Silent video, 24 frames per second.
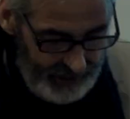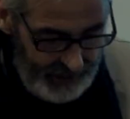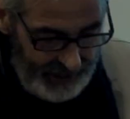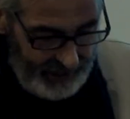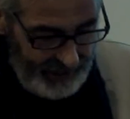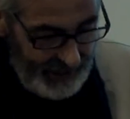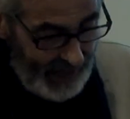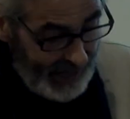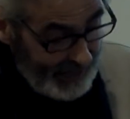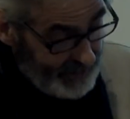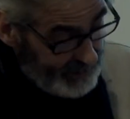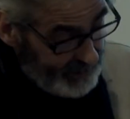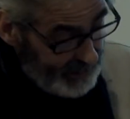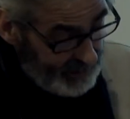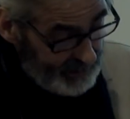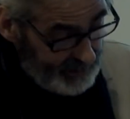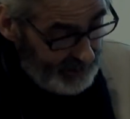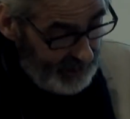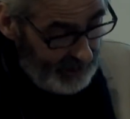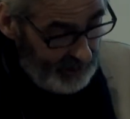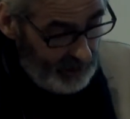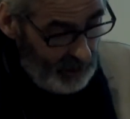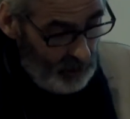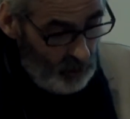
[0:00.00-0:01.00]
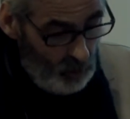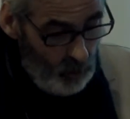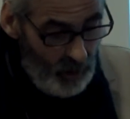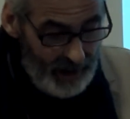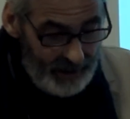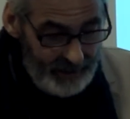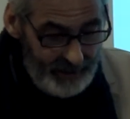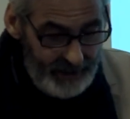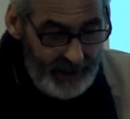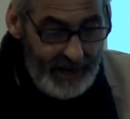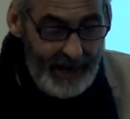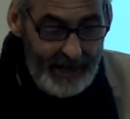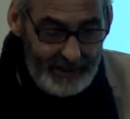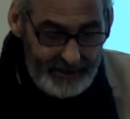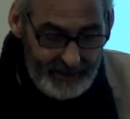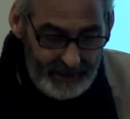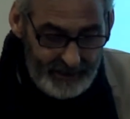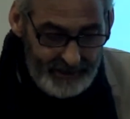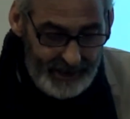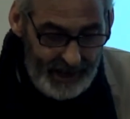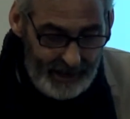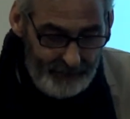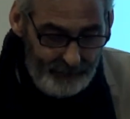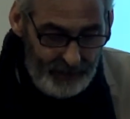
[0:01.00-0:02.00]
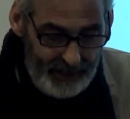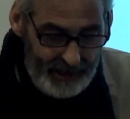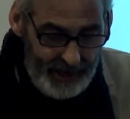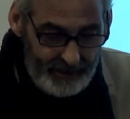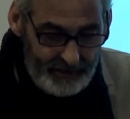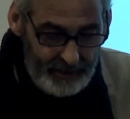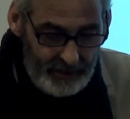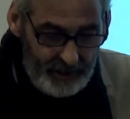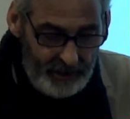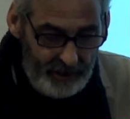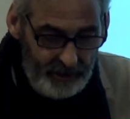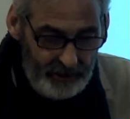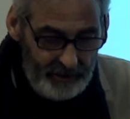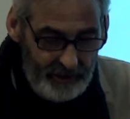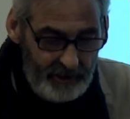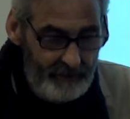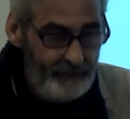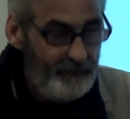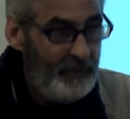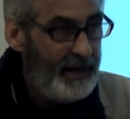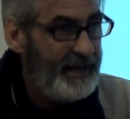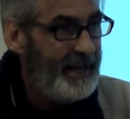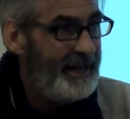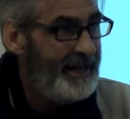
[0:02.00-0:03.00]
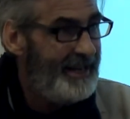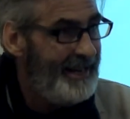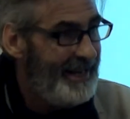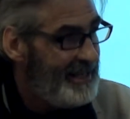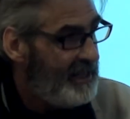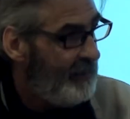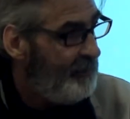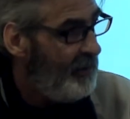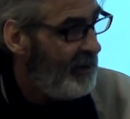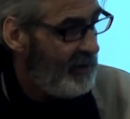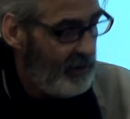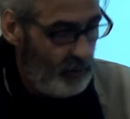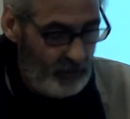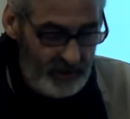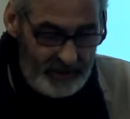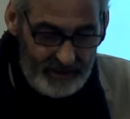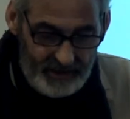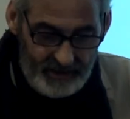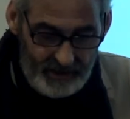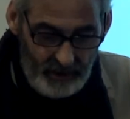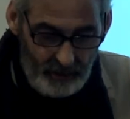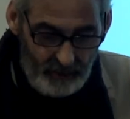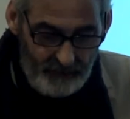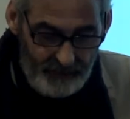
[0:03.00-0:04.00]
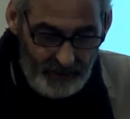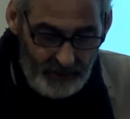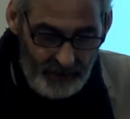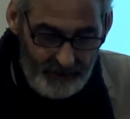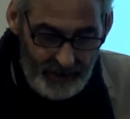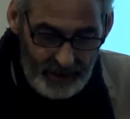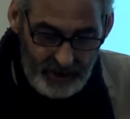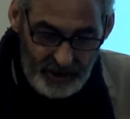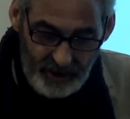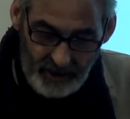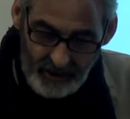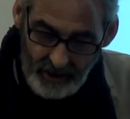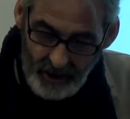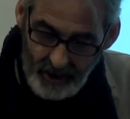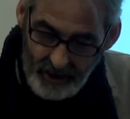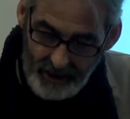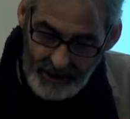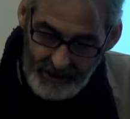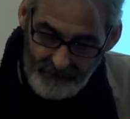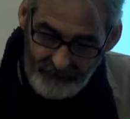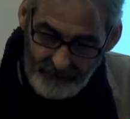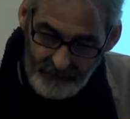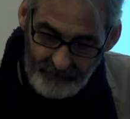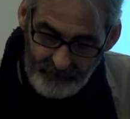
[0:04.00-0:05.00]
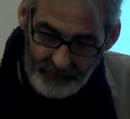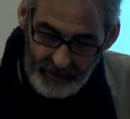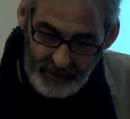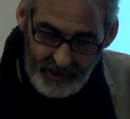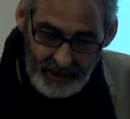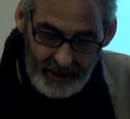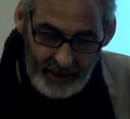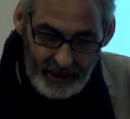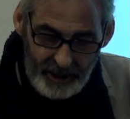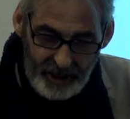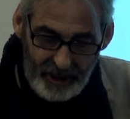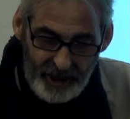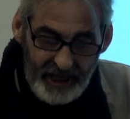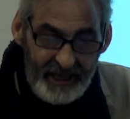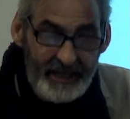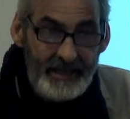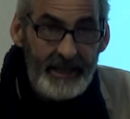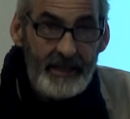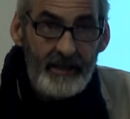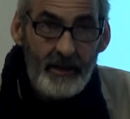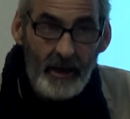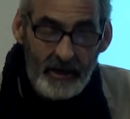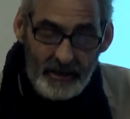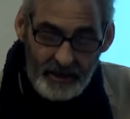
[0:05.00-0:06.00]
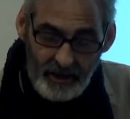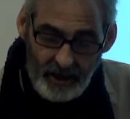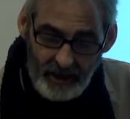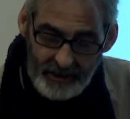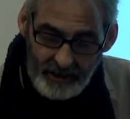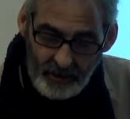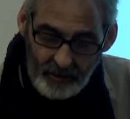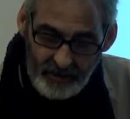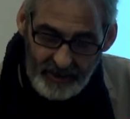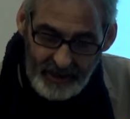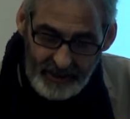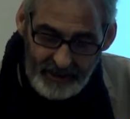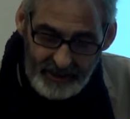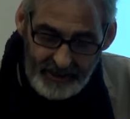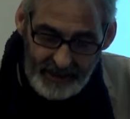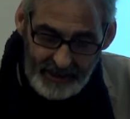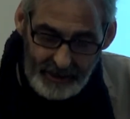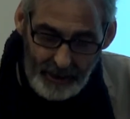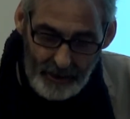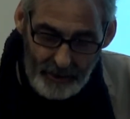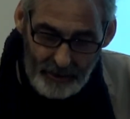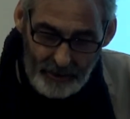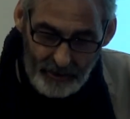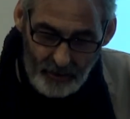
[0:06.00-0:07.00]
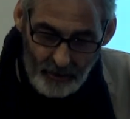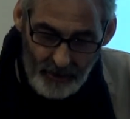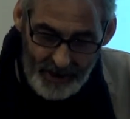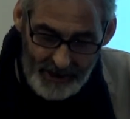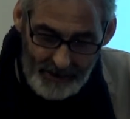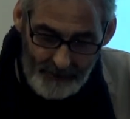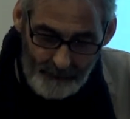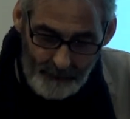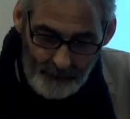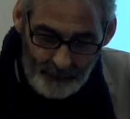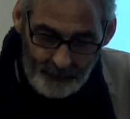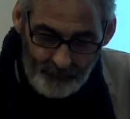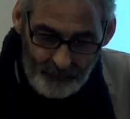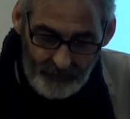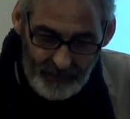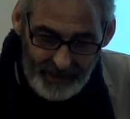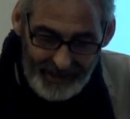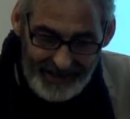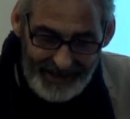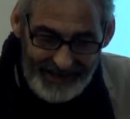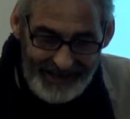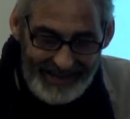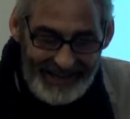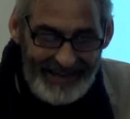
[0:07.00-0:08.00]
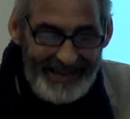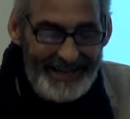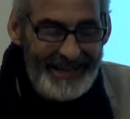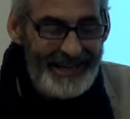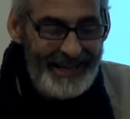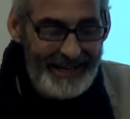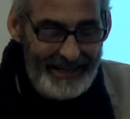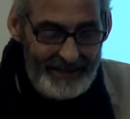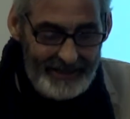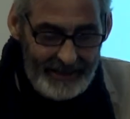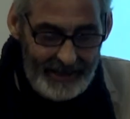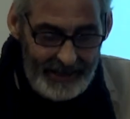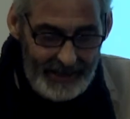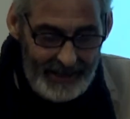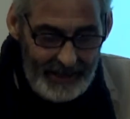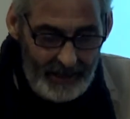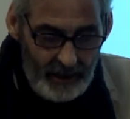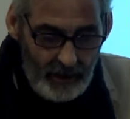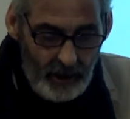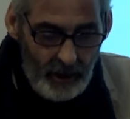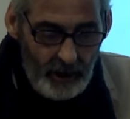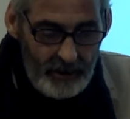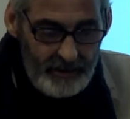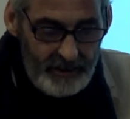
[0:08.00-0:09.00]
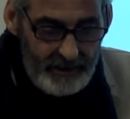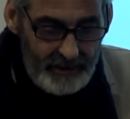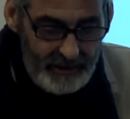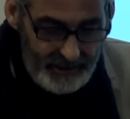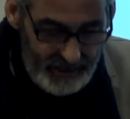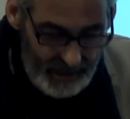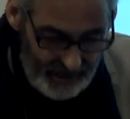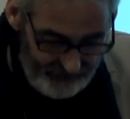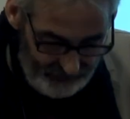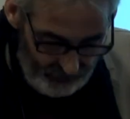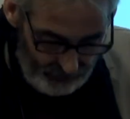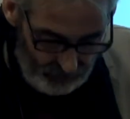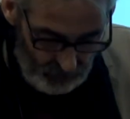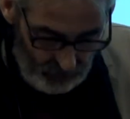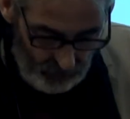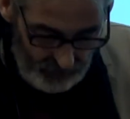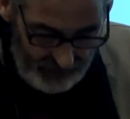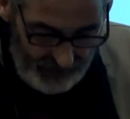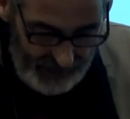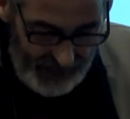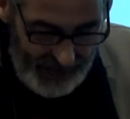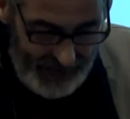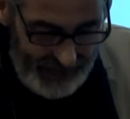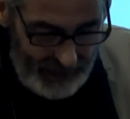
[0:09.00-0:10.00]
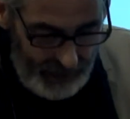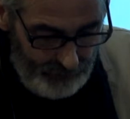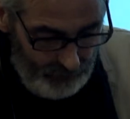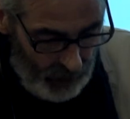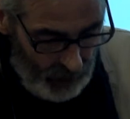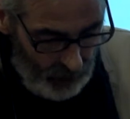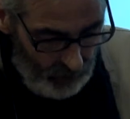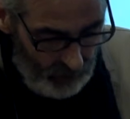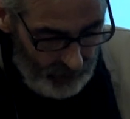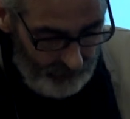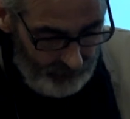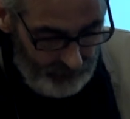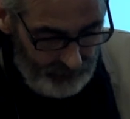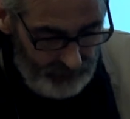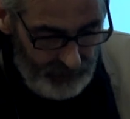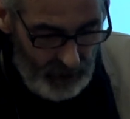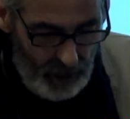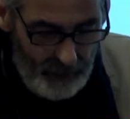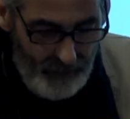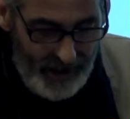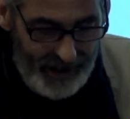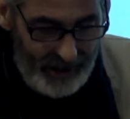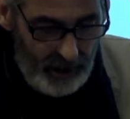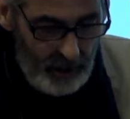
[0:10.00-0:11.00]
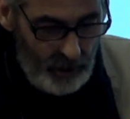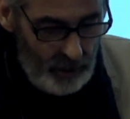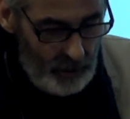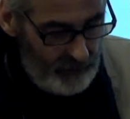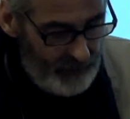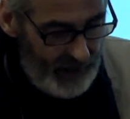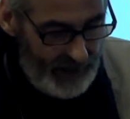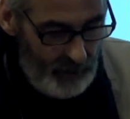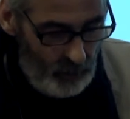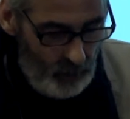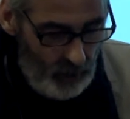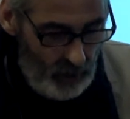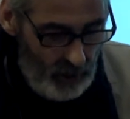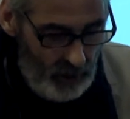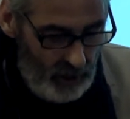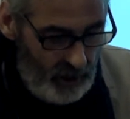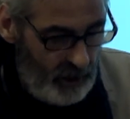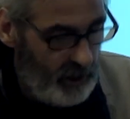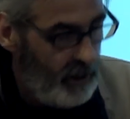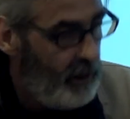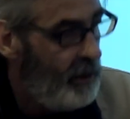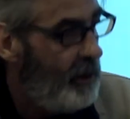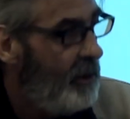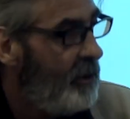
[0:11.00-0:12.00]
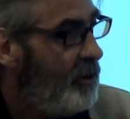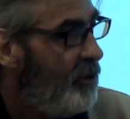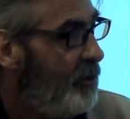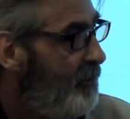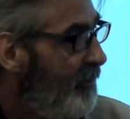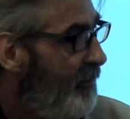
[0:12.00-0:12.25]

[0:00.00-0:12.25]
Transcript: In late 1601, Essex had been executed, but Elizabeth was still very much alive. She did not die until 1603. It is inconceivable that any poet, no matter who they were, could